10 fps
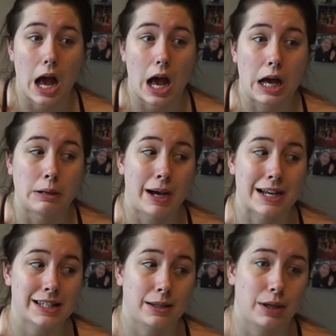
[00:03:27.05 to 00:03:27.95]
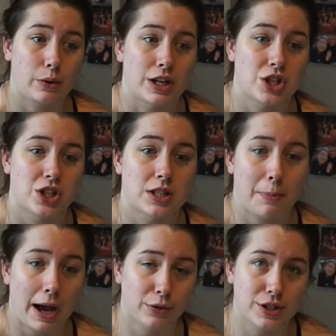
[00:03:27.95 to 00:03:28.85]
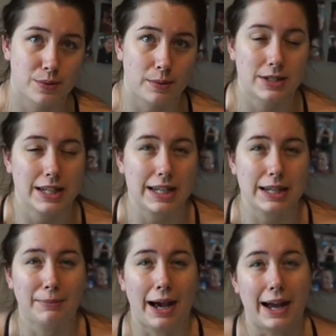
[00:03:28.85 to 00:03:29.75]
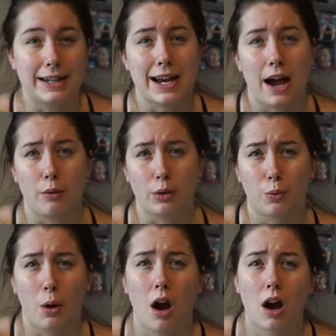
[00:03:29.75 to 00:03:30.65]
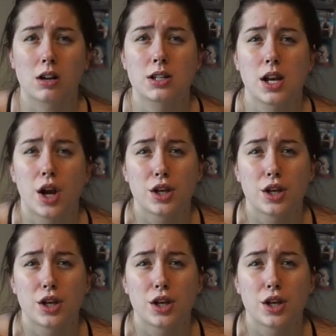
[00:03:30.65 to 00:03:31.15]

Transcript: asking me questions about the swim team and how it works.